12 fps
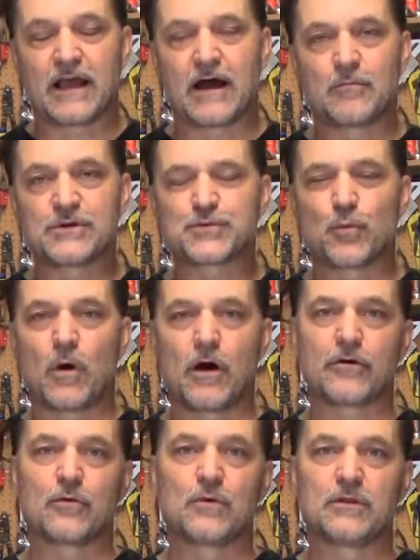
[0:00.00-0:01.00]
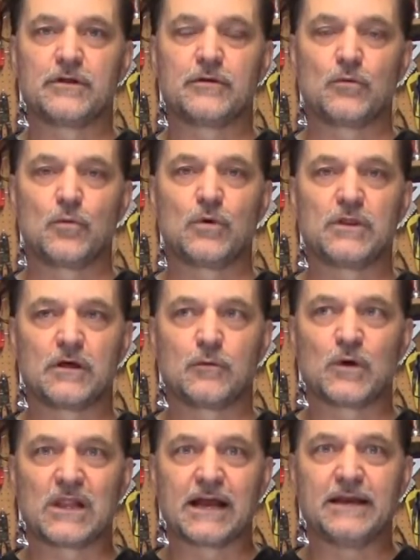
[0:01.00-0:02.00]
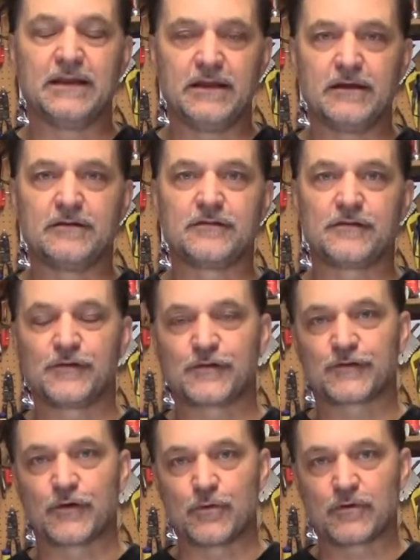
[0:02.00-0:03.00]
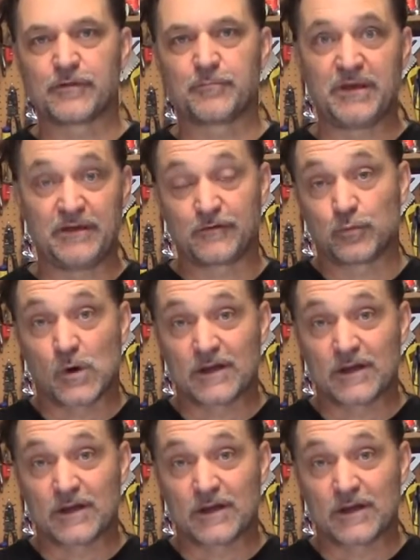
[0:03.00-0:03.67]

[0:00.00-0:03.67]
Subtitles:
How much water will I need to soak the piece